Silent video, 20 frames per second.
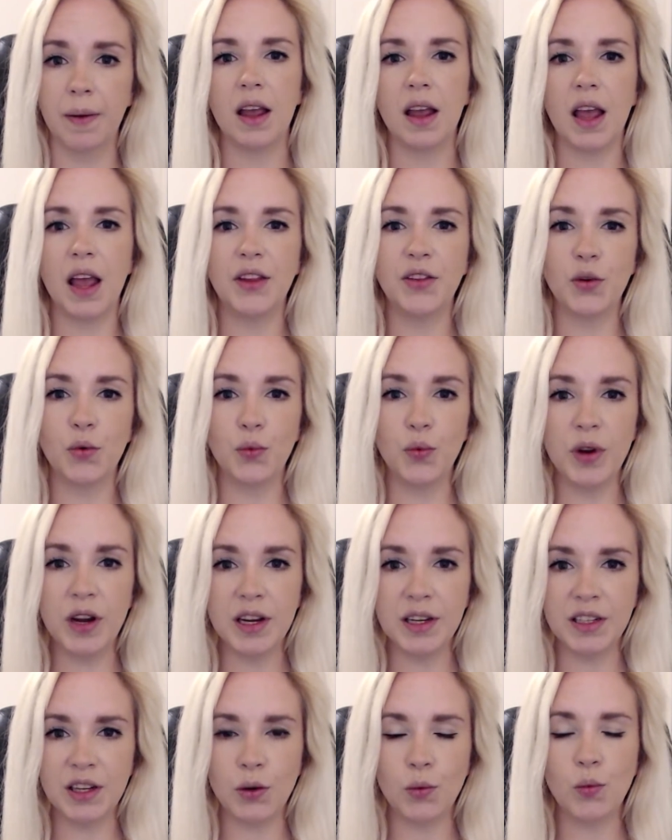And the
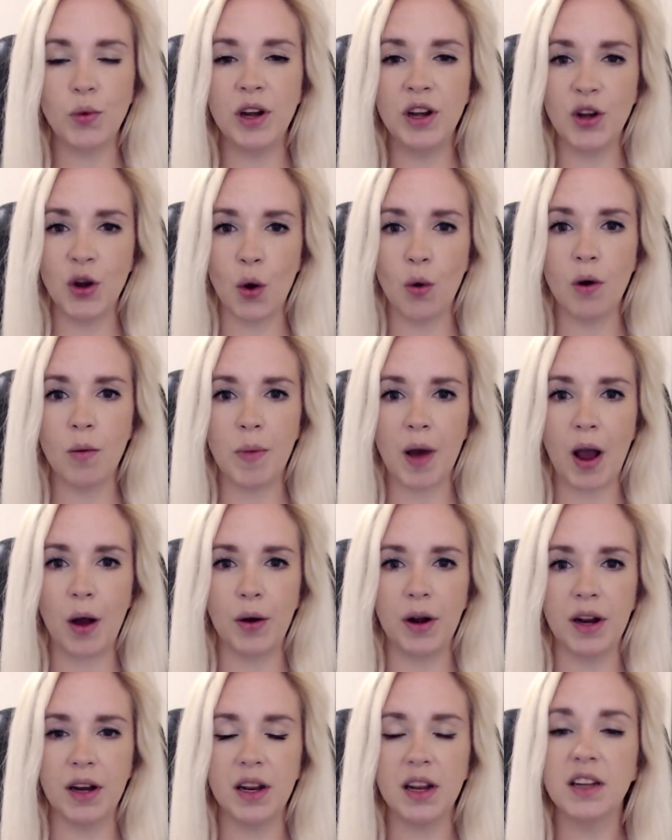reason we know about
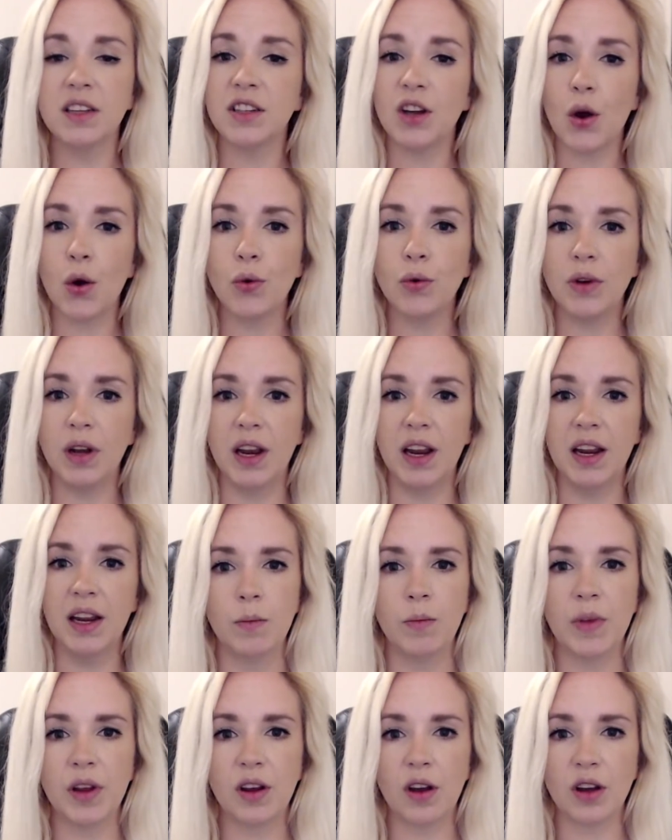it is only
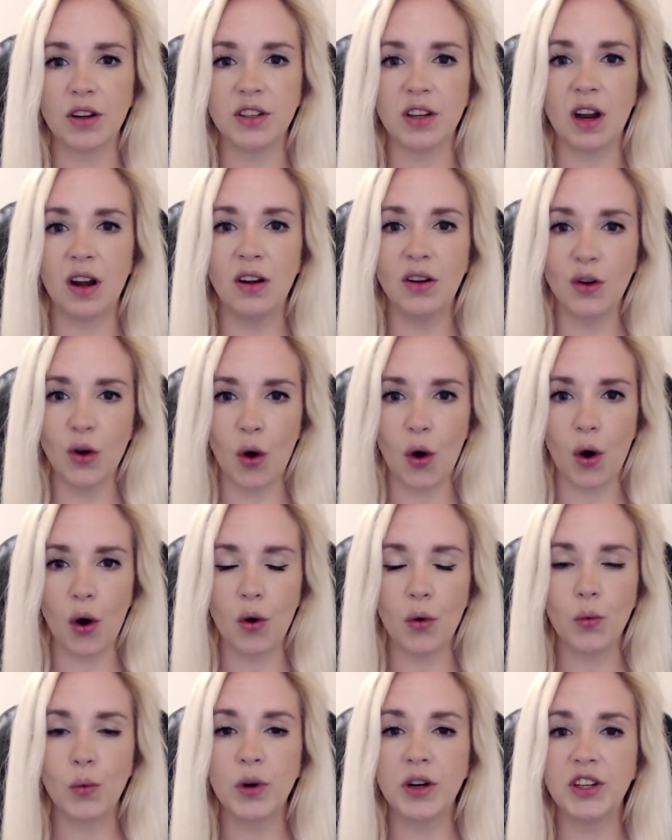because a
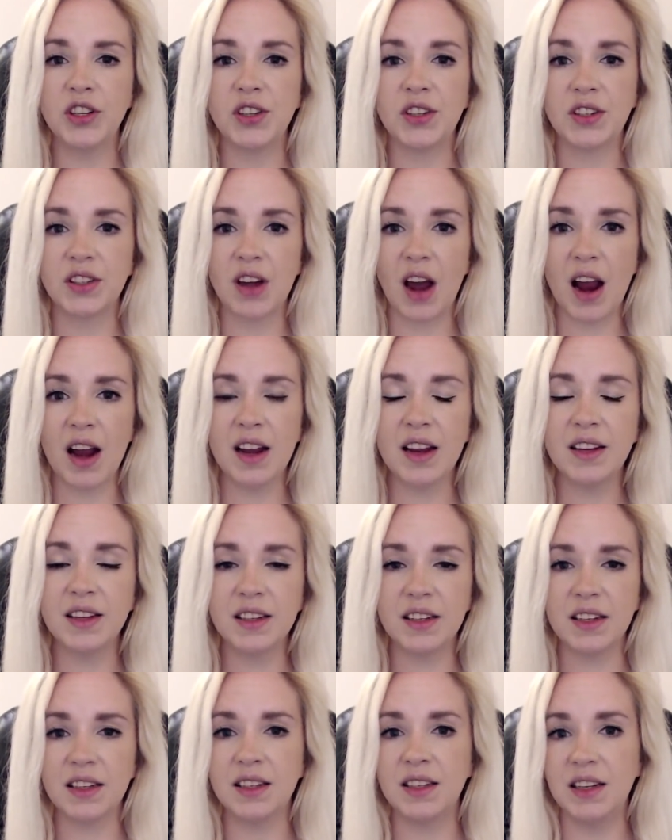law which
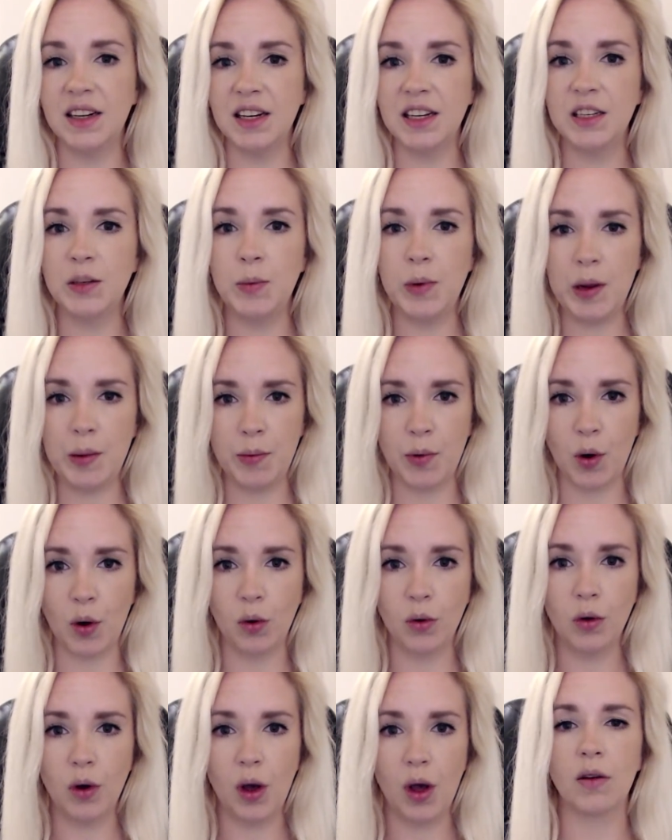silences these
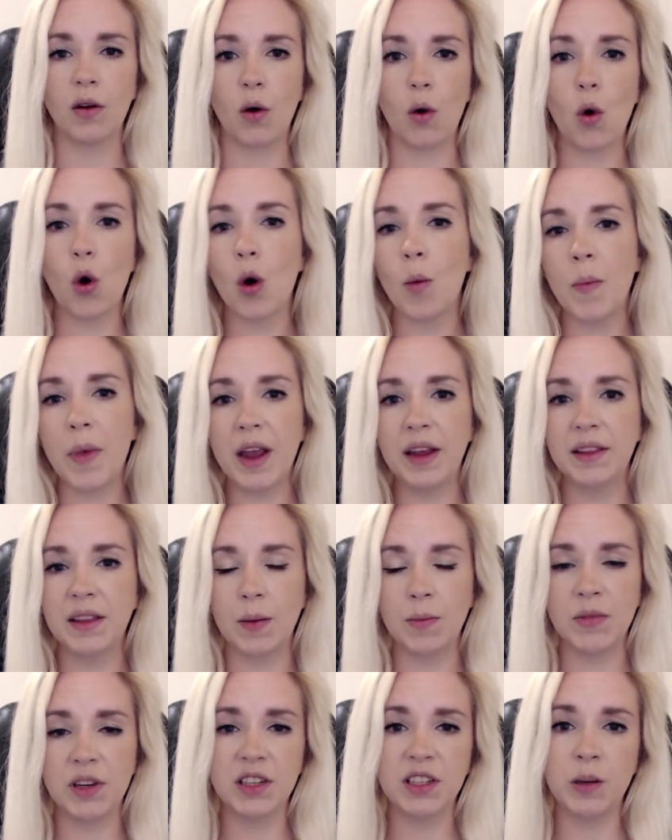people or make
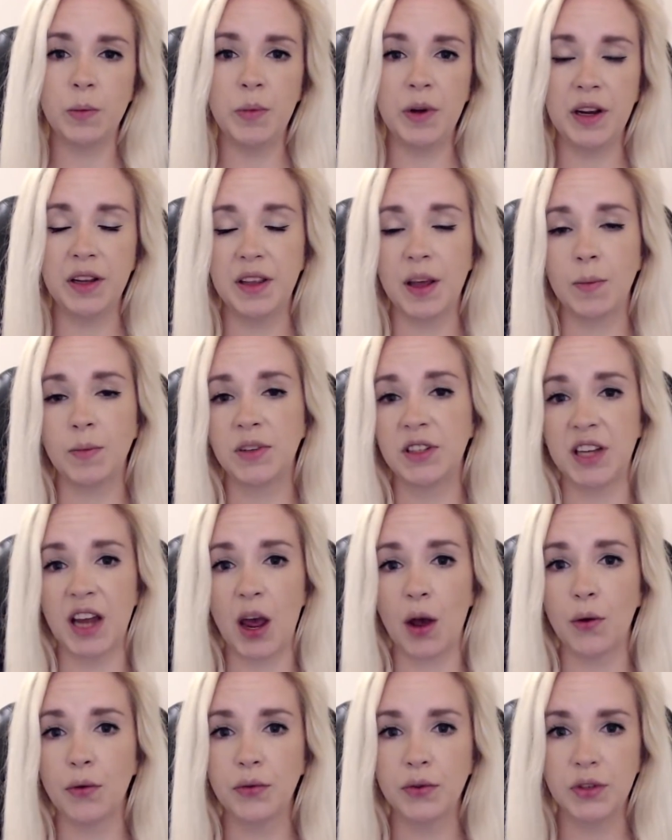them disappear
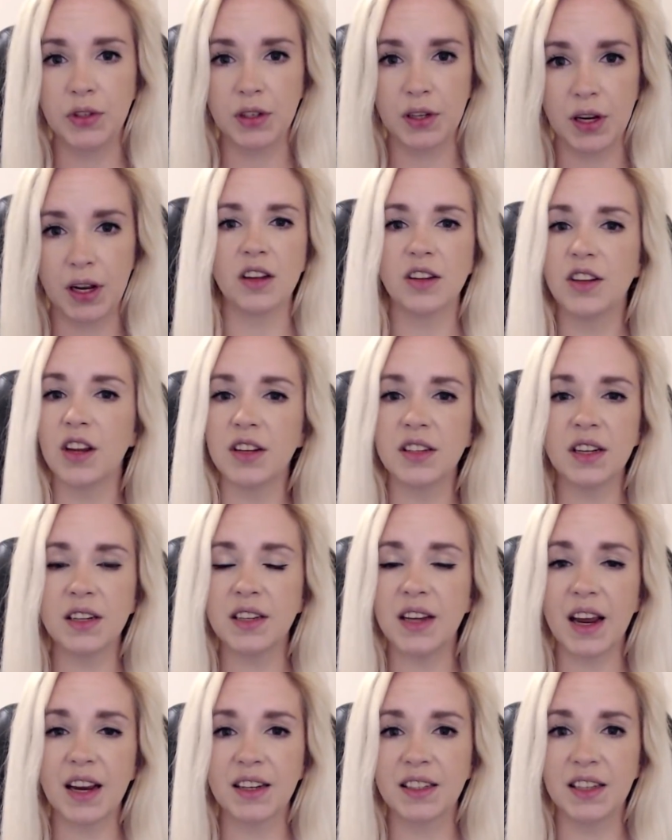themselves doesn't
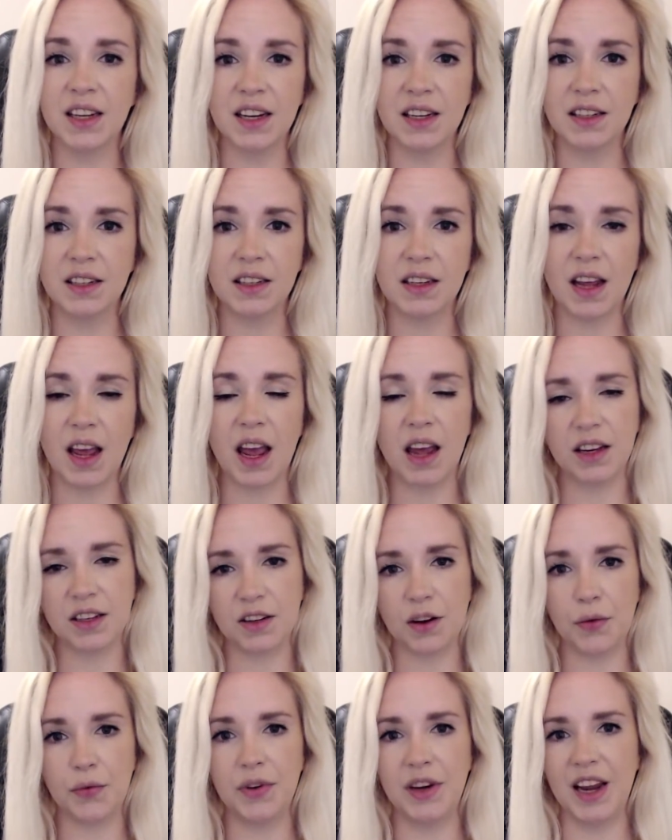exist as
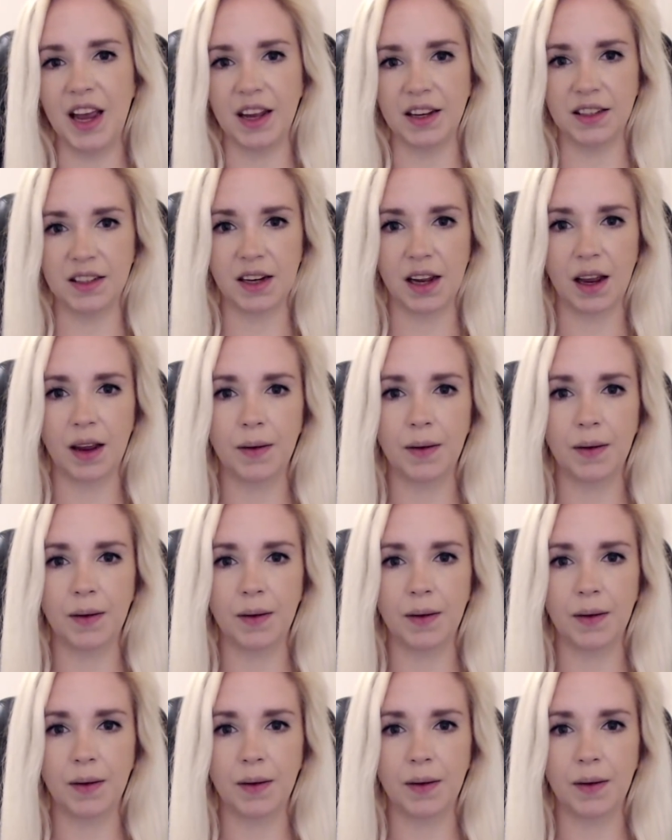of yet.